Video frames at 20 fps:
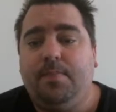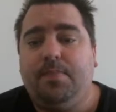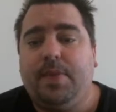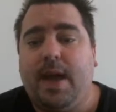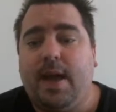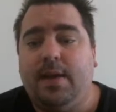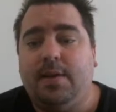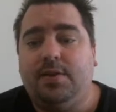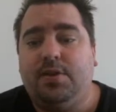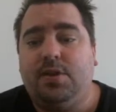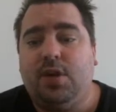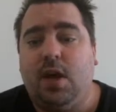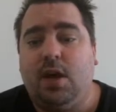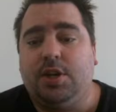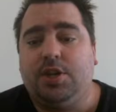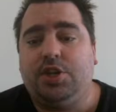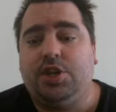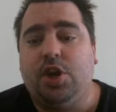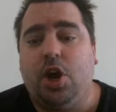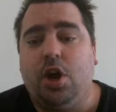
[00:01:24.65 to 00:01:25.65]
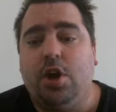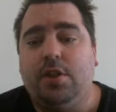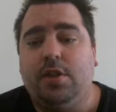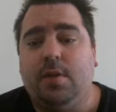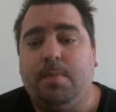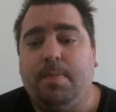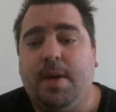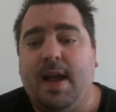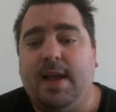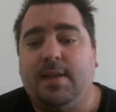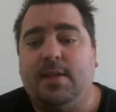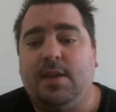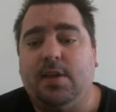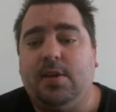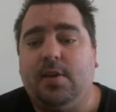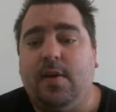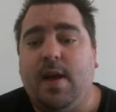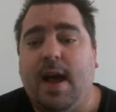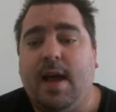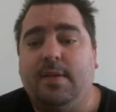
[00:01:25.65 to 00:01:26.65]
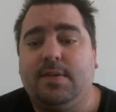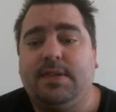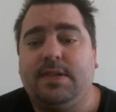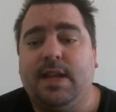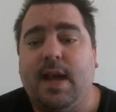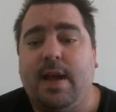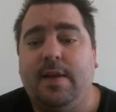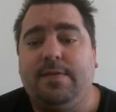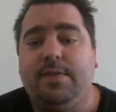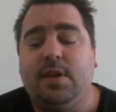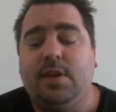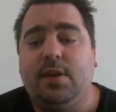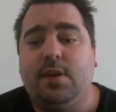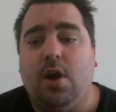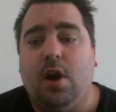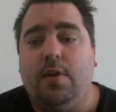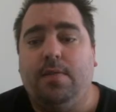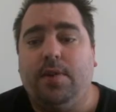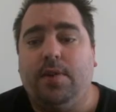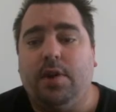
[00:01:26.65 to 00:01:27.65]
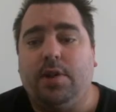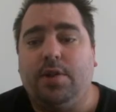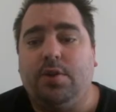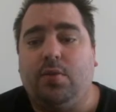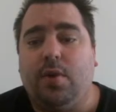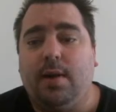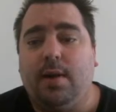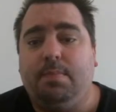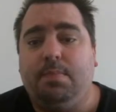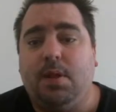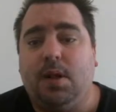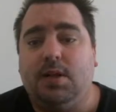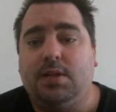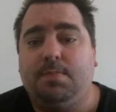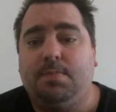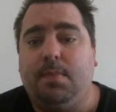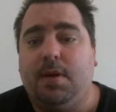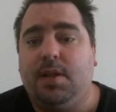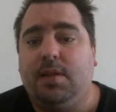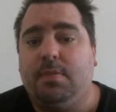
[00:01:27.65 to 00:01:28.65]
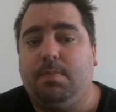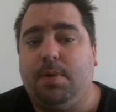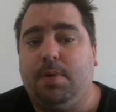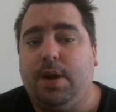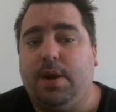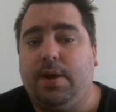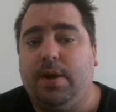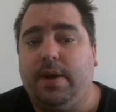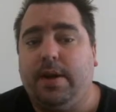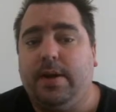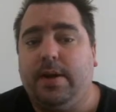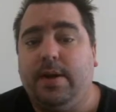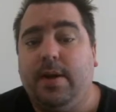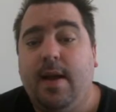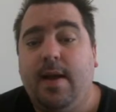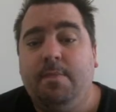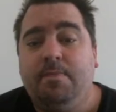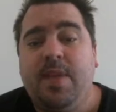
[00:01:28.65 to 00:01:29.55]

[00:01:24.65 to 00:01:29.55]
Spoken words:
and shown the bank that you have saved it over a 3+ month period,